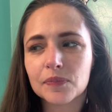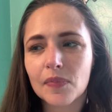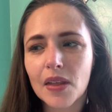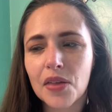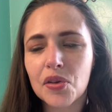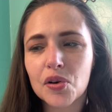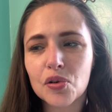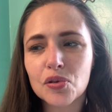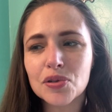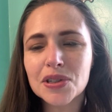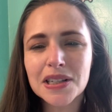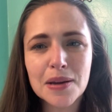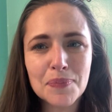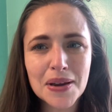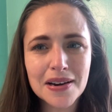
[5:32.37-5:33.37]
The girls
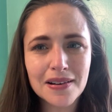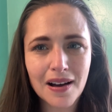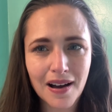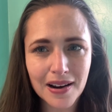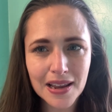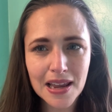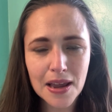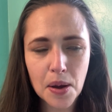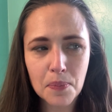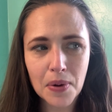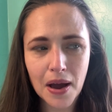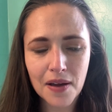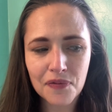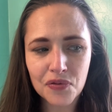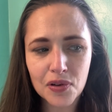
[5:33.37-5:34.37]
can be naughty,
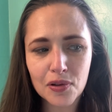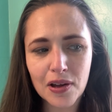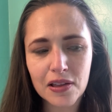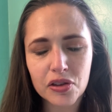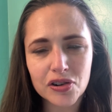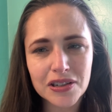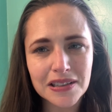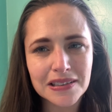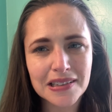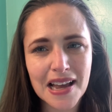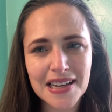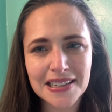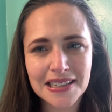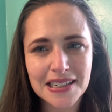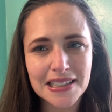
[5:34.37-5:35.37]
but I feel like there's
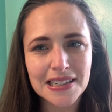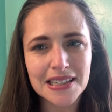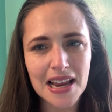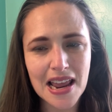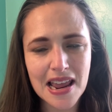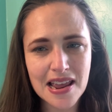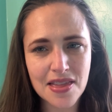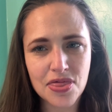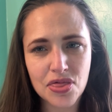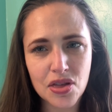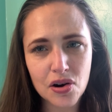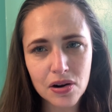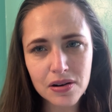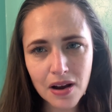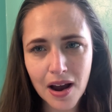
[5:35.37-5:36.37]
lessons in
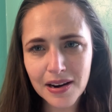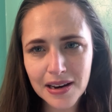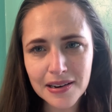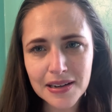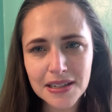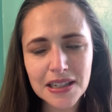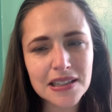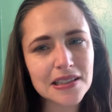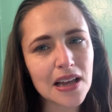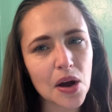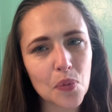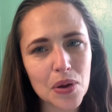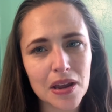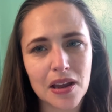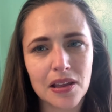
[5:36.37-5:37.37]
their naughtiness that
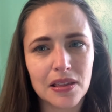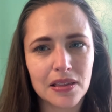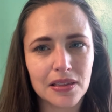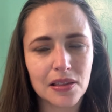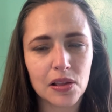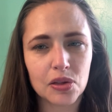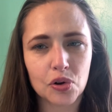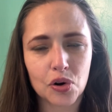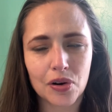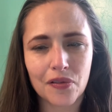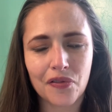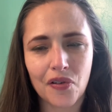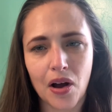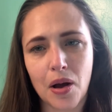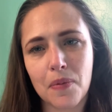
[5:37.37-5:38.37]
we can learn
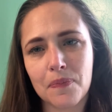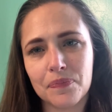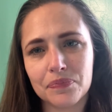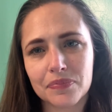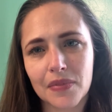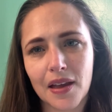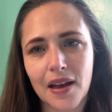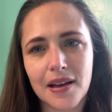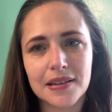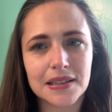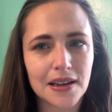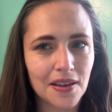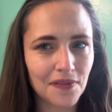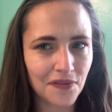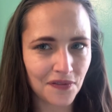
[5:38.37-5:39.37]
from as
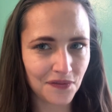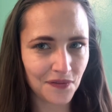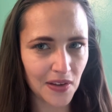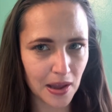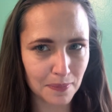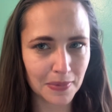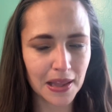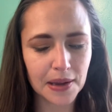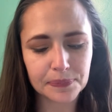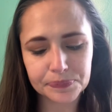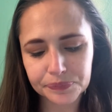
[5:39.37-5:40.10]
a family.